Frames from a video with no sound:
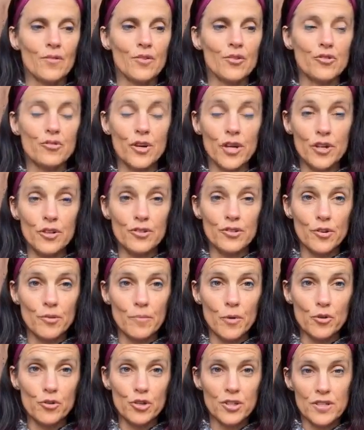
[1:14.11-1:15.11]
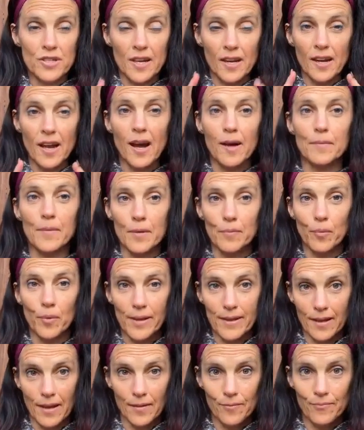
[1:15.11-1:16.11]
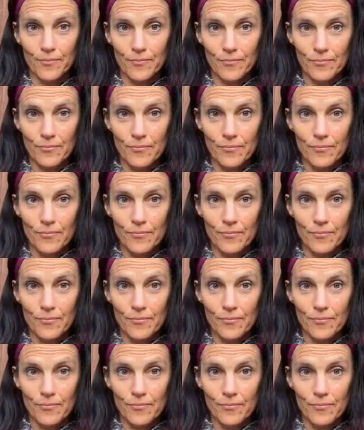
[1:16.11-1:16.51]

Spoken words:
the triggers or emotions that come up with it,